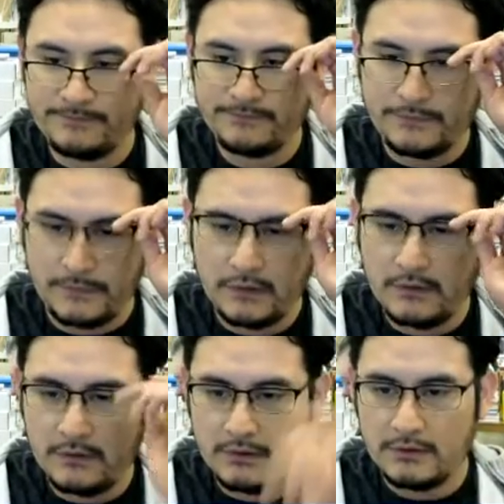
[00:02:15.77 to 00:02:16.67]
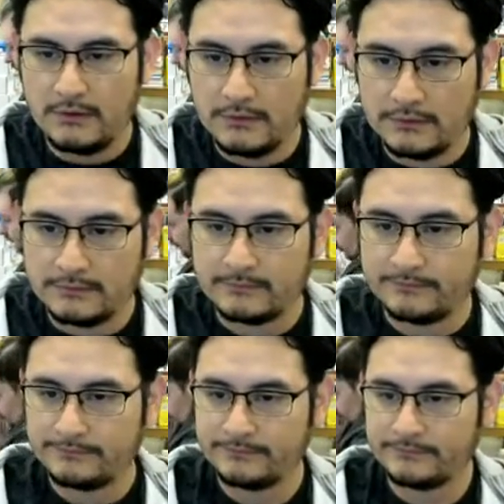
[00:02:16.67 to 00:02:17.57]

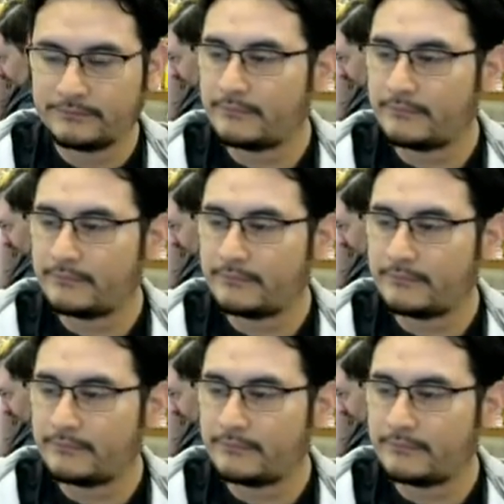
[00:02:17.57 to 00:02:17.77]
(silence)